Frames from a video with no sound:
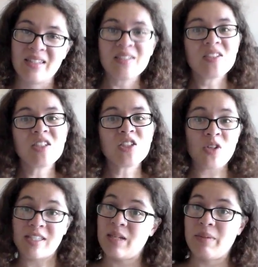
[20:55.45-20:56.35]
it's just
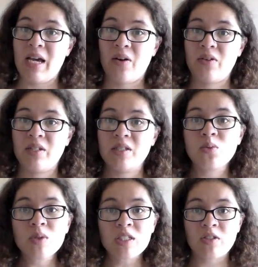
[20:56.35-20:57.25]
stressing me out. It's
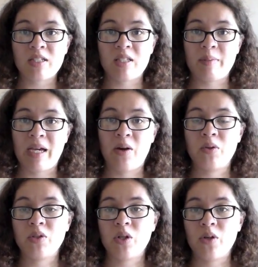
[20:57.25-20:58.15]
really stressing me
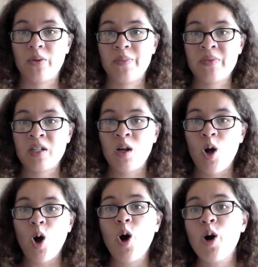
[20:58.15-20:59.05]
out. So
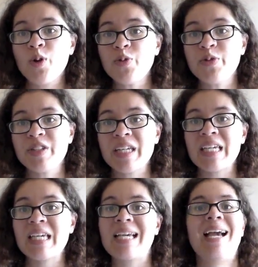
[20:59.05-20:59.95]

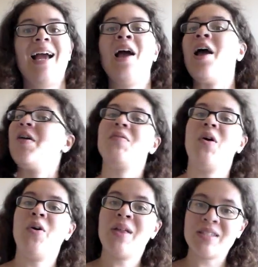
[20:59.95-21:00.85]
hopefully
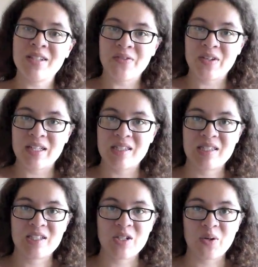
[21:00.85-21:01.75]
all that stuff
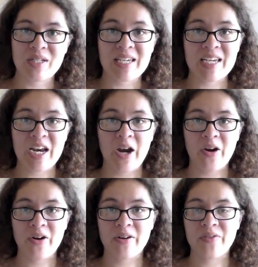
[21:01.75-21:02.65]
gets, you know, taken
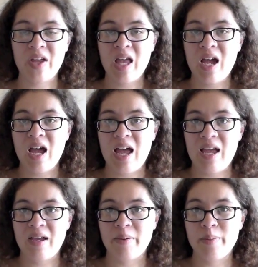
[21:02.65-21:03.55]
care of,
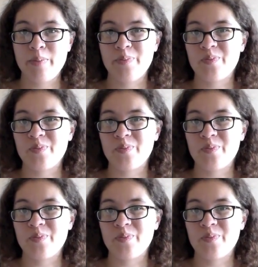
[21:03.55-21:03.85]
and